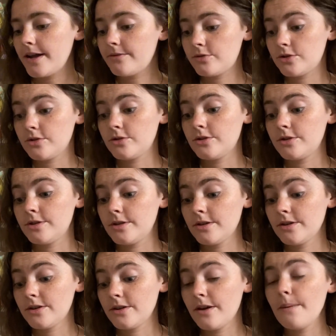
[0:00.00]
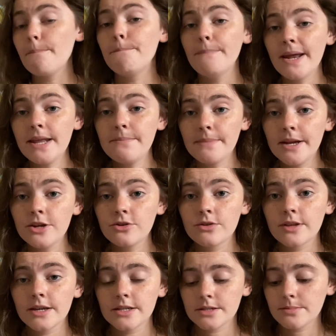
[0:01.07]
heard many good
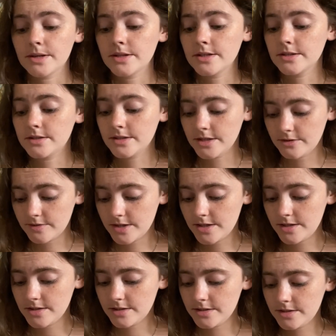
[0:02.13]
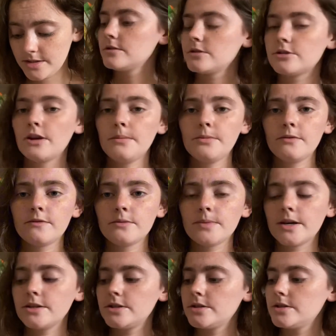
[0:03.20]
things about this series. Stopover
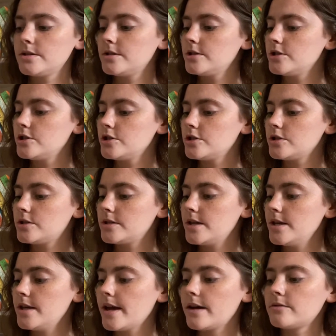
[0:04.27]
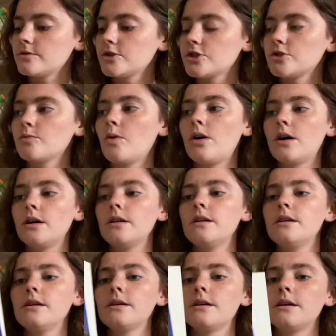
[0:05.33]
by T.L. Swan.
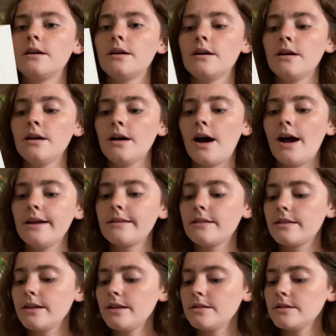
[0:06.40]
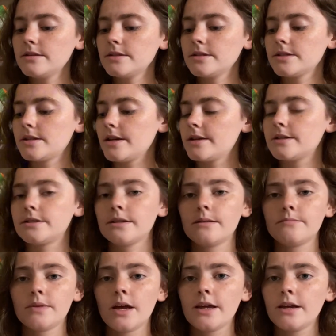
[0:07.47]
I think this is like some
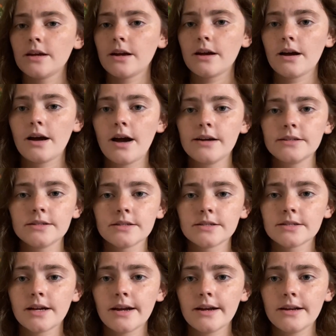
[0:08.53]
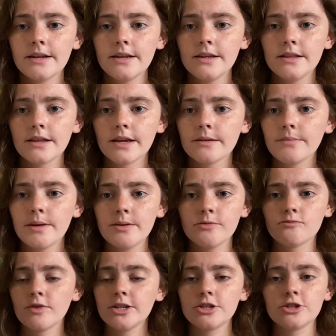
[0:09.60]
like high society, like maybe
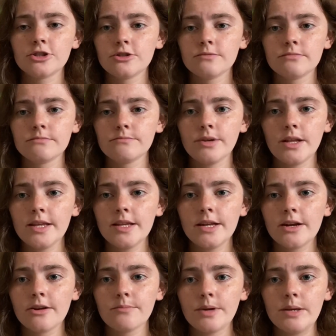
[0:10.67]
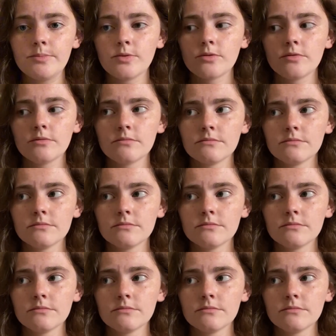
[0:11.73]
rich billionaire people